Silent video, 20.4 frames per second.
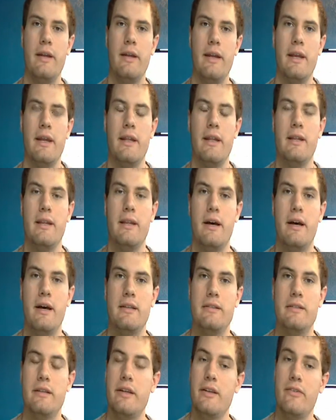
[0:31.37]
And
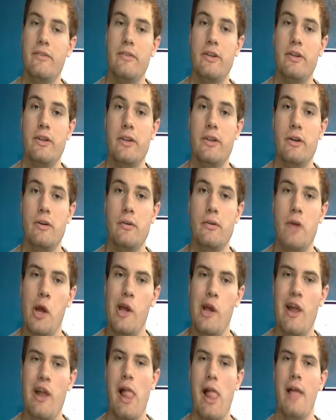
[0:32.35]
today's video
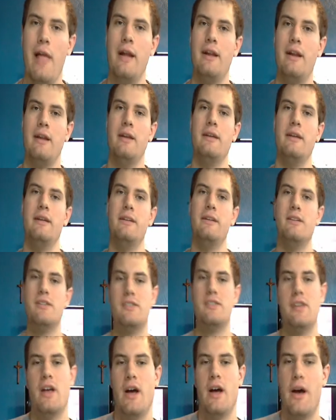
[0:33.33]

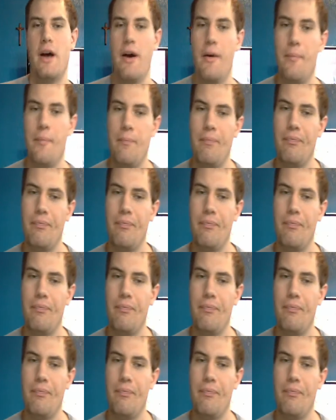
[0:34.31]
is going